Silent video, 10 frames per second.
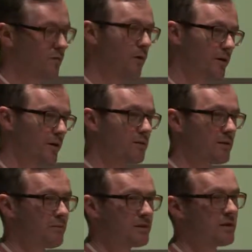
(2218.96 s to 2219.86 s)
working
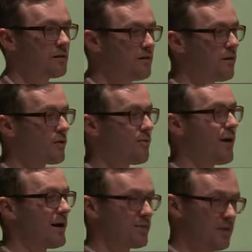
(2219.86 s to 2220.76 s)
with musical form.
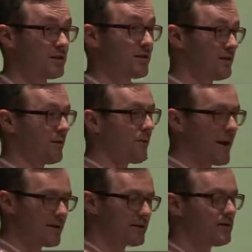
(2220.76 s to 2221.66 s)
One which is
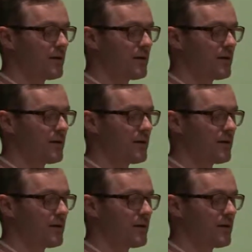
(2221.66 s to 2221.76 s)
direct